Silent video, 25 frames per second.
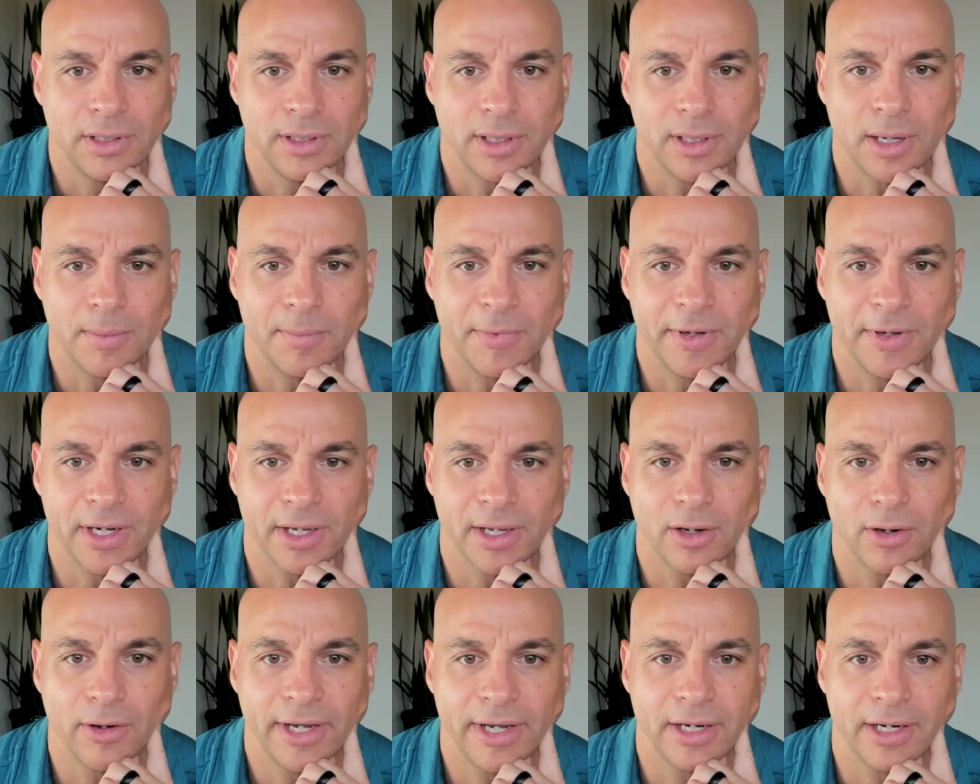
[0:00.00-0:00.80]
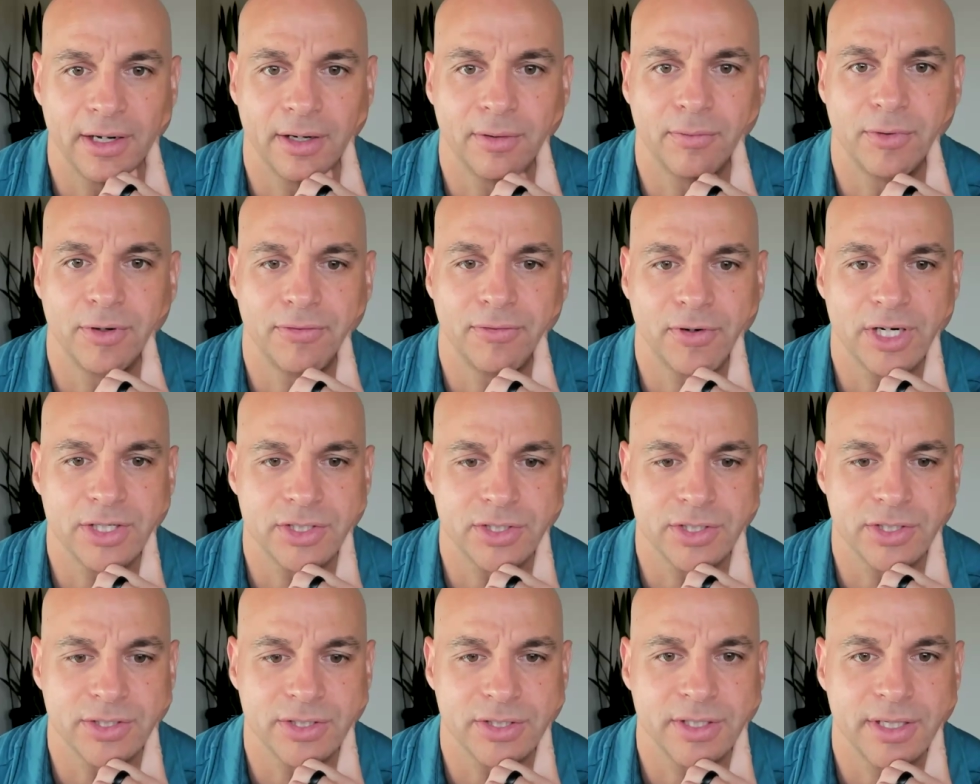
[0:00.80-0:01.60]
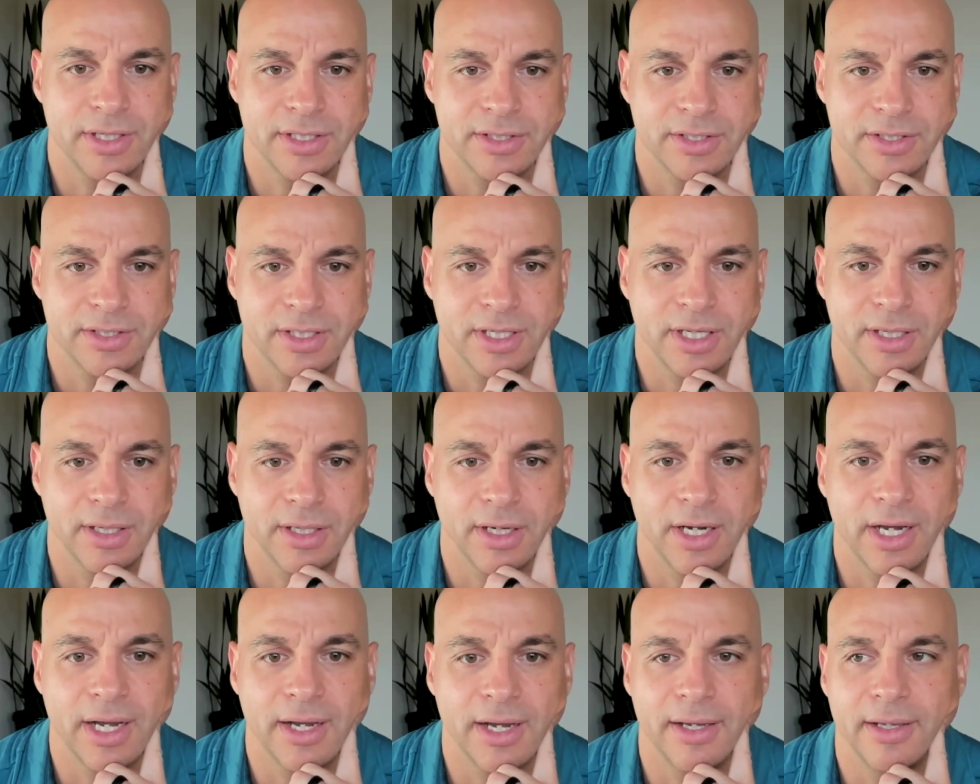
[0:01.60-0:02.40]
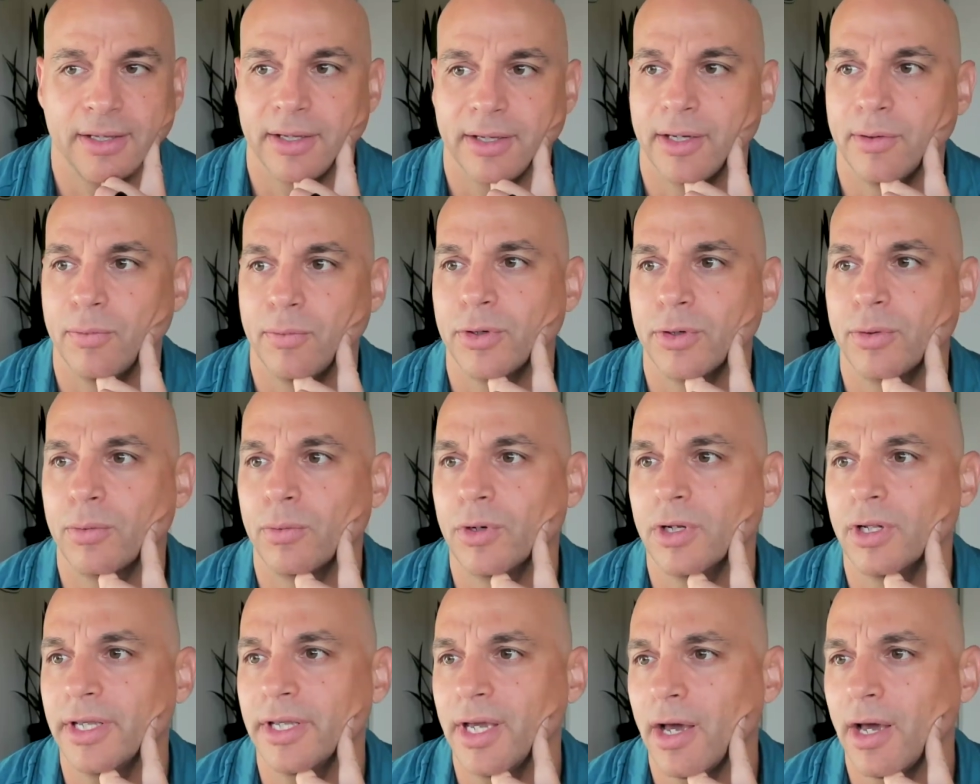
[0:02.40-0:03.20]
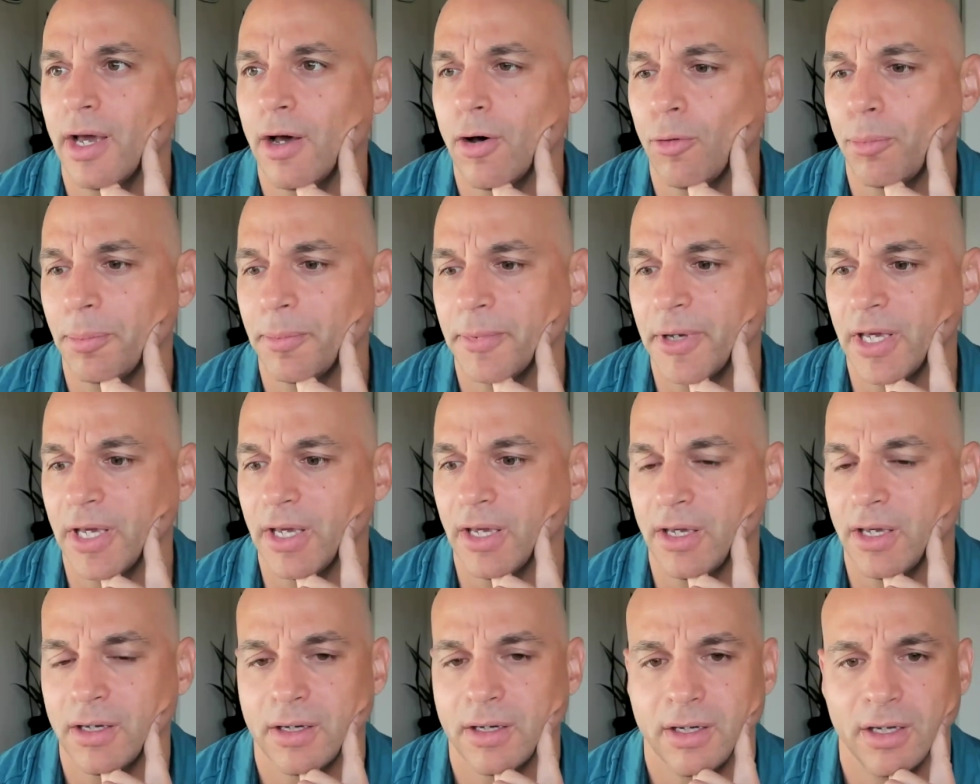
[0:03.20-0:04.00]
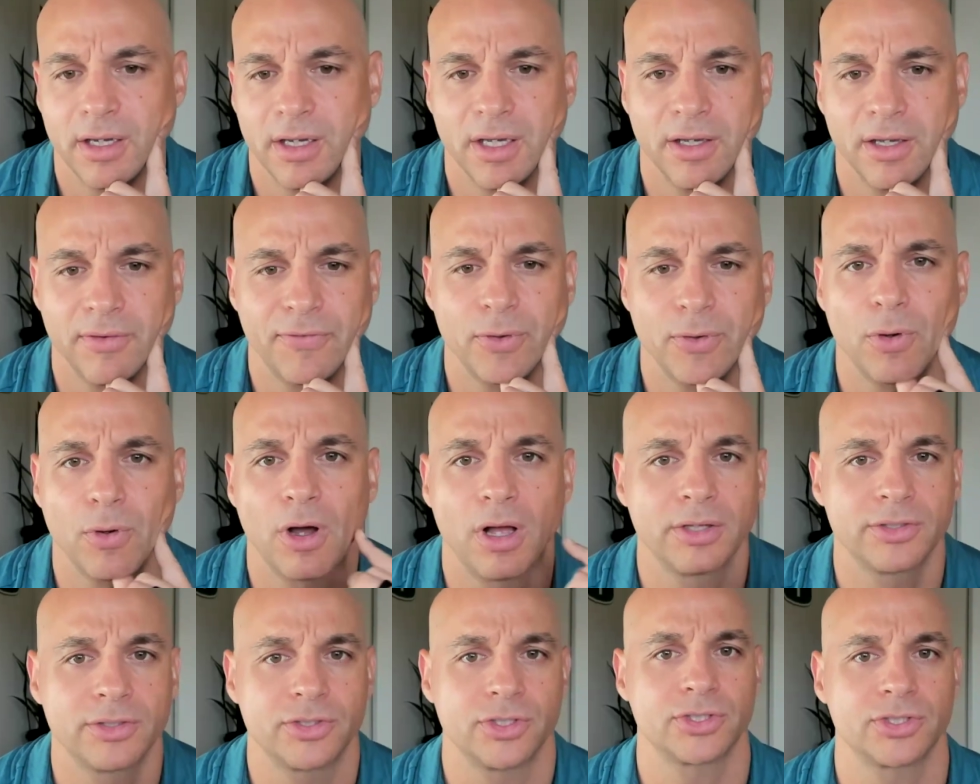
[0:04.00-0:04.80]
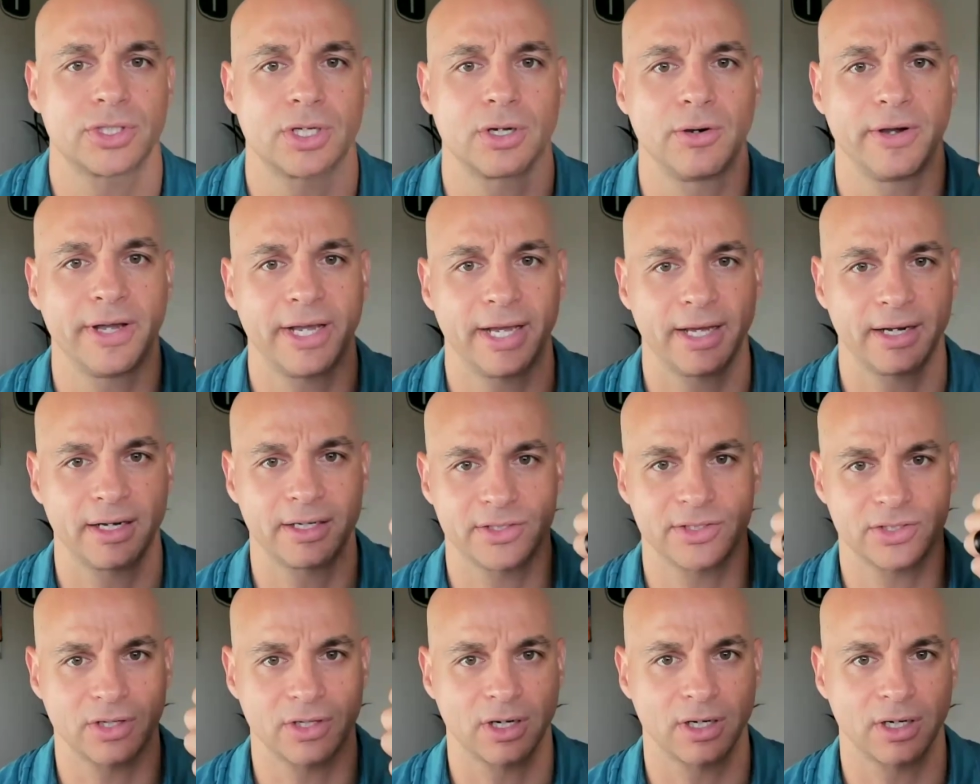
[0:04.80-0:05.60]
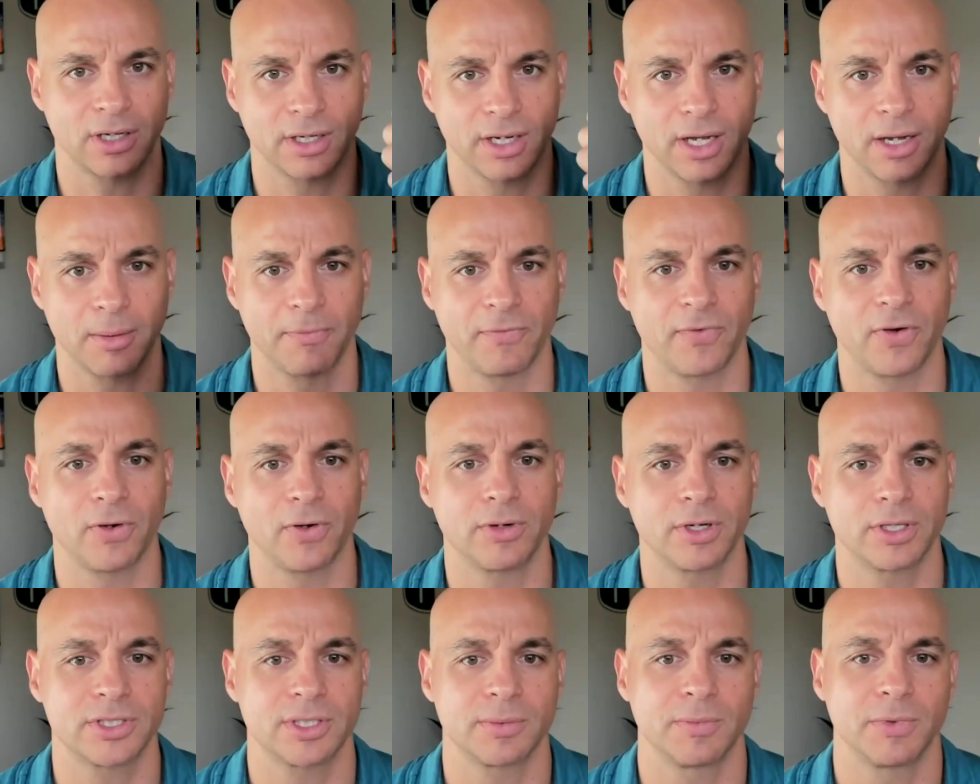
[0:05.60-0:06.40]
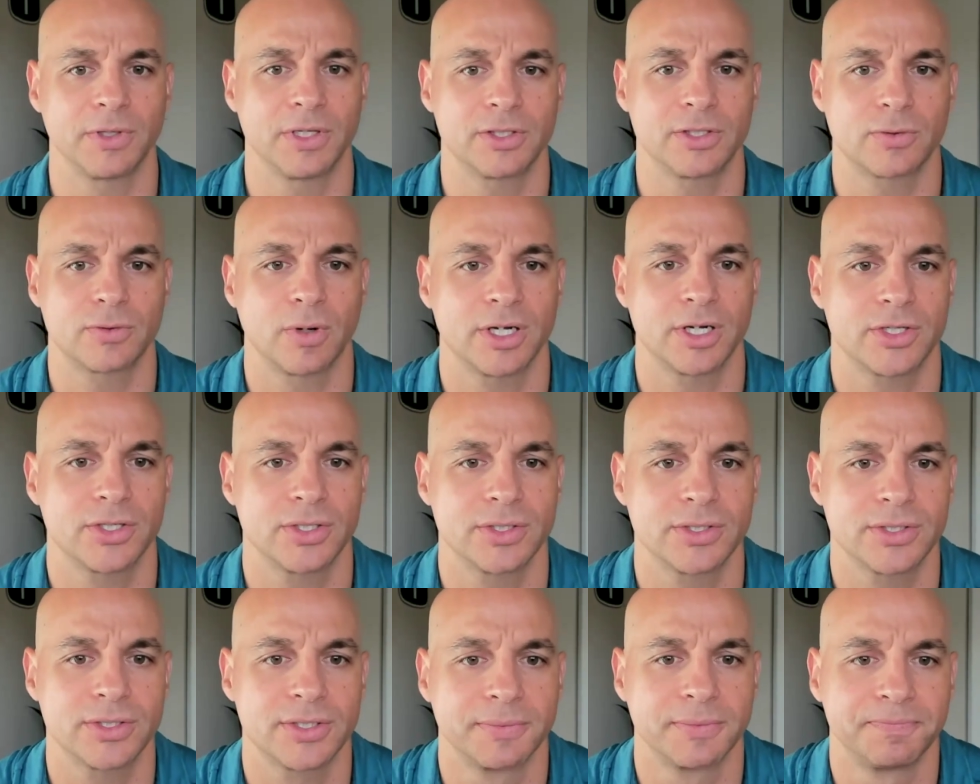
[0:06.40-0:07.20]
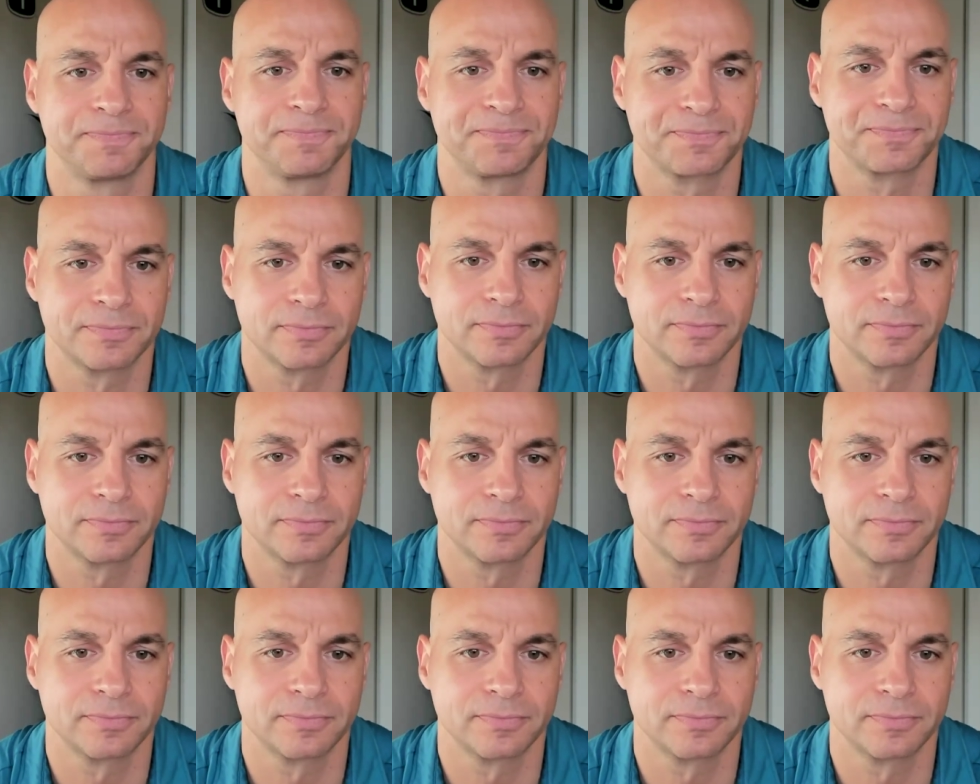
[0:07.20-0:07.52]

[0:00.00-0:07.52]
going to go ahead and refresh this list. It would really help me if you all just go ahead and start upvoting some of these questions.